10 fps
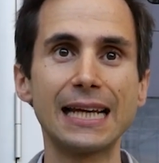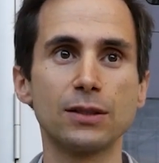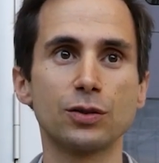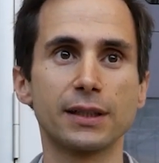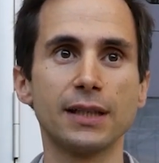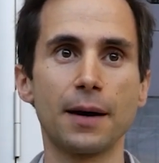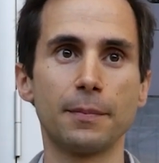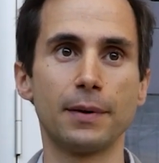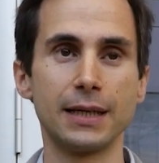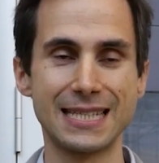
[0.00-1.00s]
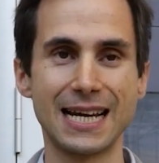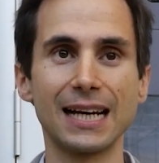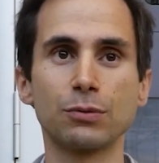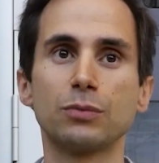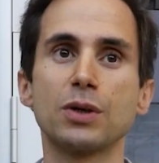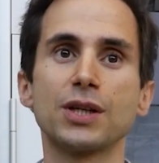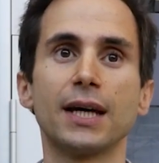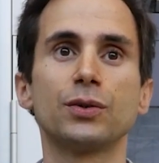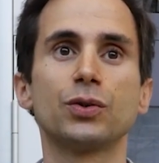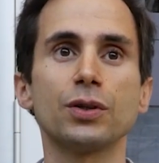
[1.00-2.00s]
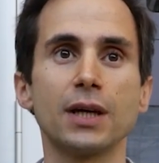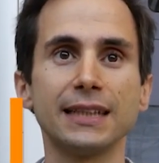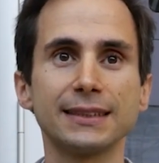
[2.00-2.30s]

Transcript: at the scale 1:200 was